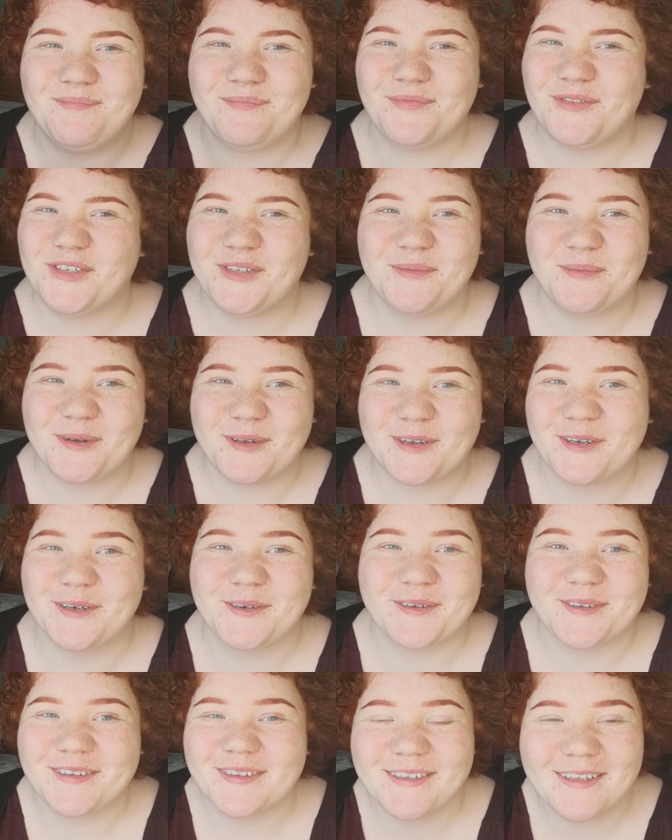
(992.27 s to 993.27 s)
just
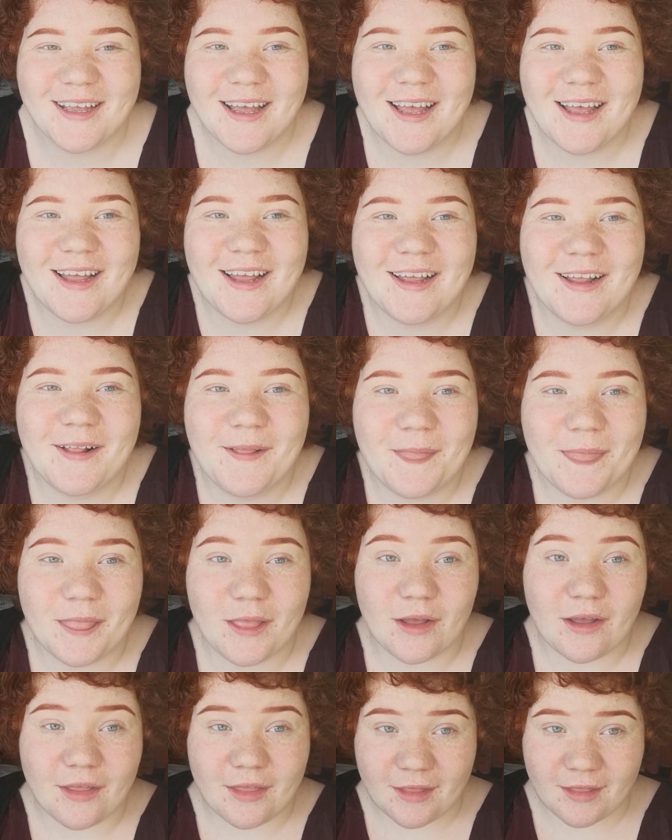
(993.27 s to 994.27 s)
because,
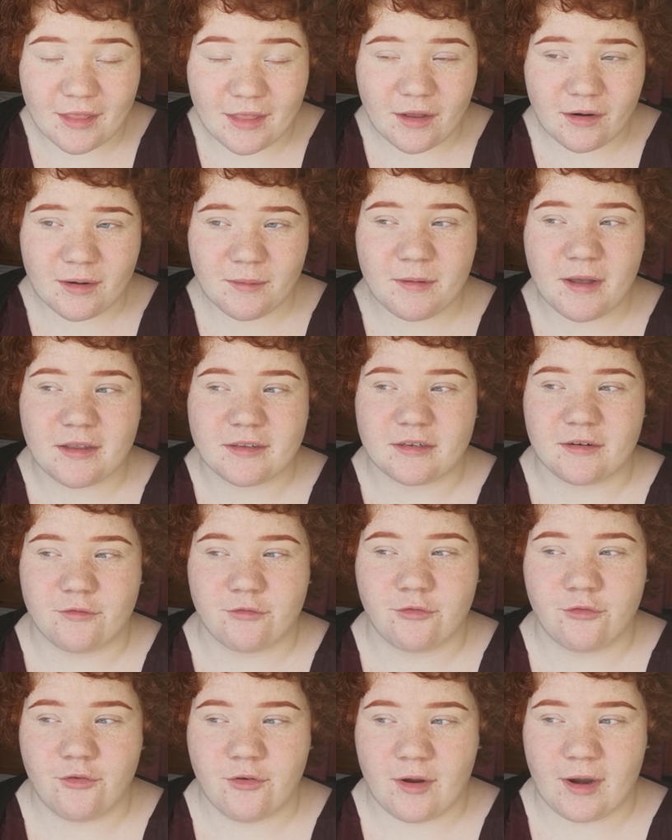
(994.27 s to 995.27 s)
like, I think the only person
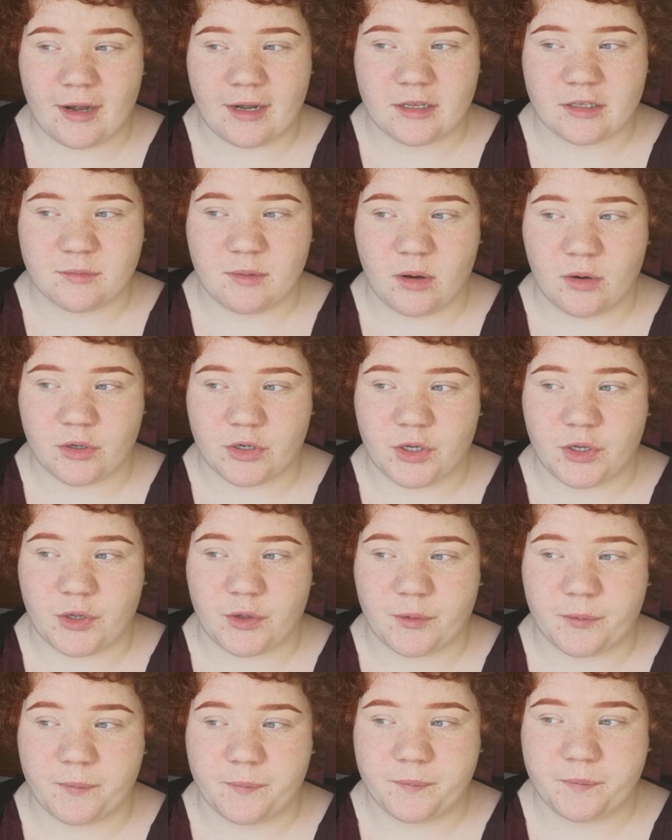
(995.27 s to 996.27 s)
I've really spoke
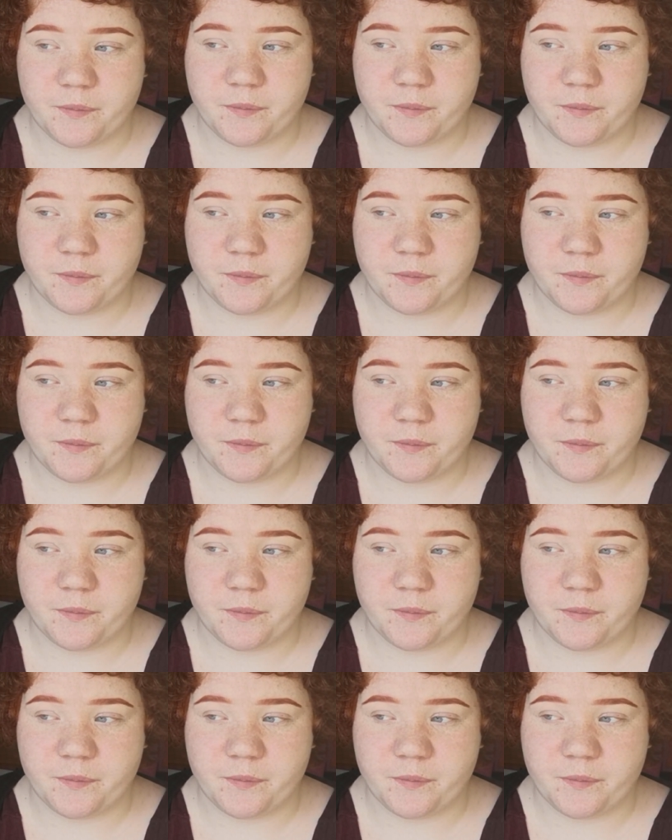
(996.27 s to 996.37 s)
to